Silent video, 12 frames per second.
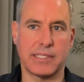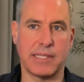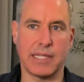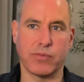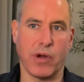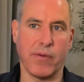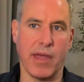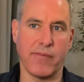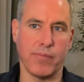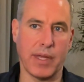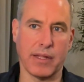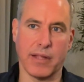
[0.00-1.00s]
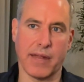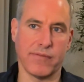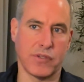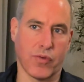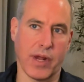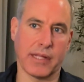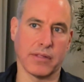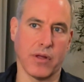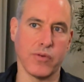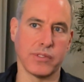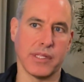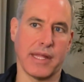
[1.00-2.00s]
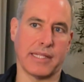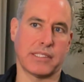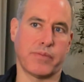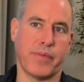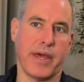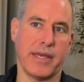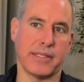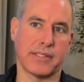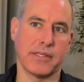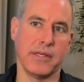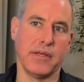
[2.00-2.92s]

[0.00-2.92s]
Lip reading: That's why we haven't made a lot of direct loans in that space.